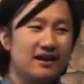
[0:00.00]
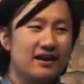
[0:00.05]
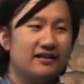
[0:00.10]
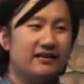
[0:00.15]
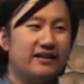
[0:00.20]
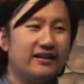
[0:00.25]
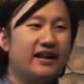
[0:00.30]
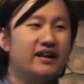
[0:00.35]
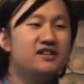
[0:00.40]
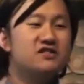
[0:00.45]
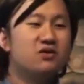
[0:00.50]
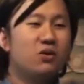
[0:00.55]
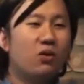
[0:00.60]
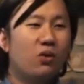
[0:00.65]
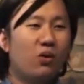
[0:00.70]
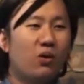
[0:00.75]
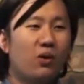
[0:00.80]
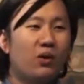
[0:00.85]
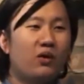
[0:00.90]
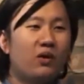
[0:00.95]
That his
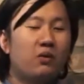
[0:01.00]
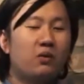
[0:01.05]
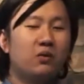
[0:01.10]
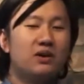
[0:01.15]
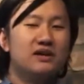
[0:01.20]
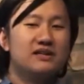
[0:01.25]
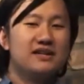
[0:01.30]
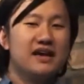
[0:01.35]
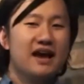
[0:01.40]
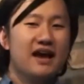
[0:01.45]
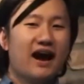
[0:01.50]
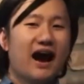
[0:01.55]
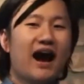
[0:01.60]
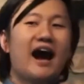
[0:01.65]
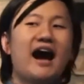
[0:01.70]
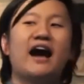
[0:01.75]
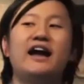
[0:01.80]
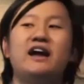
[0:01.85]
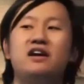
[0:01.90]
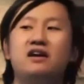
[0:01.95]
order was
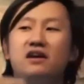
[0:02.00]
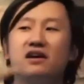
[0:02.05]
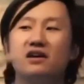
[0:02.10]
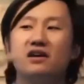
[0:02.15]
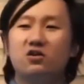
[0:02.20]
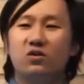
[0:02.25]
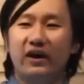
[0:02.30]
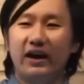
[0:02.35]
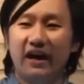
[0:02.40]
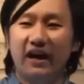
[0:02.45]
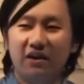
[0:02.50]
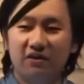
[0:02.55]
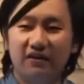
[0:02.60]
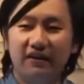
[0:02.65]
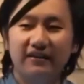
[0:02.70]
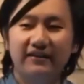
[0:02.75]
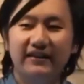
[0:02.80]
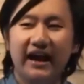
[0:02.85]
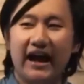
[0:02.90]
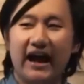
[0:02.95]
higher and greater
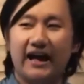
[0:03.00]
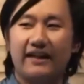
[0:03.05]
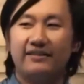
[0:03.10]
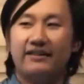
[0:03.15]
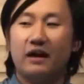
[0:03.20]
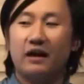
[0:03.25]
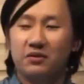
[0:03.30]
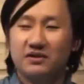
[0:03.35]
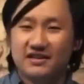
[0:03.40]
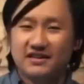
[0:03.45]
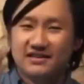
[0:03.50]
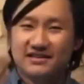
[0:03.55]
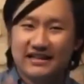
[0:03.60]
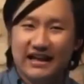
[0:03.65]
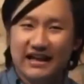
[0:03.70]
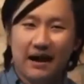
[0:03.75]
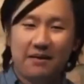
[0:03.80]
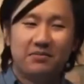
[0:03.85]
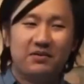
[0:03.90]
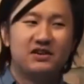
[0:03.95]
than that was
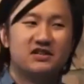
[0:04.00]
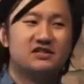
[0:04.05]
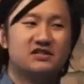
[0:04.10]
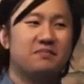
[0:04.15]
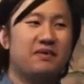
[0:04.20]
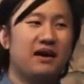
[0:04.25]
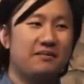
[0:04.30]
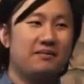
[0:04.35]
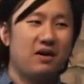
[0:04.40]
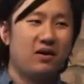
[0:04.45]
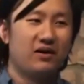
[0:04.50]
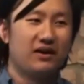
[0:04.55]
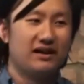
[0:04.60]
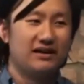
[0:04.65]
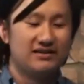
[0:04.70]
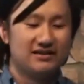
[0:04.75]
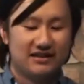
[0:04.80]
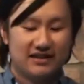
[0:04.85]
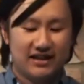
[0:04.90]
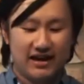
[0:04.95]
established by
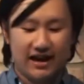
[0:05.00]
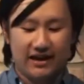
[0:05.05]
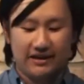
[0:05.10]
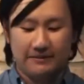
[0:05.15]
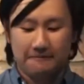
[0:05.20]
Melchizedek.